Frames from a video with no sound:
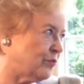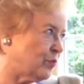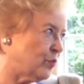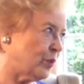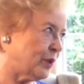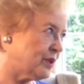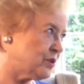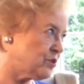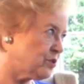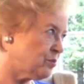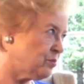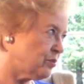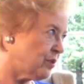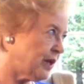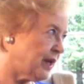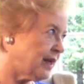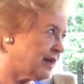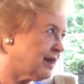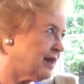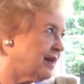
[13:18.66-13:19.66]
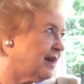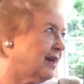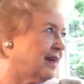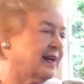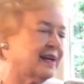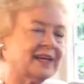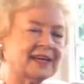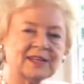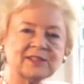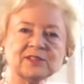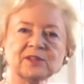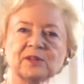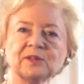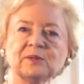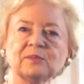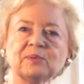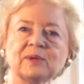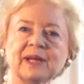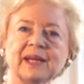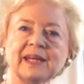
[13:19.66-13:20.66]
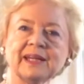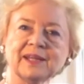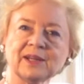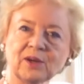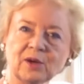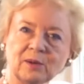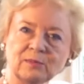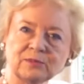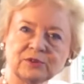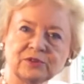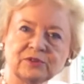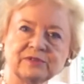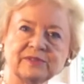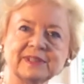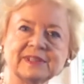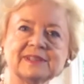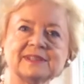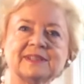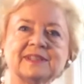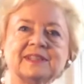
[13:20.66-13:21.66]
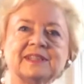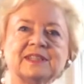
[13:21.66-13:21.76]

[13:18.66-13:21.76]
winter break, gets on the plane and comes to visit.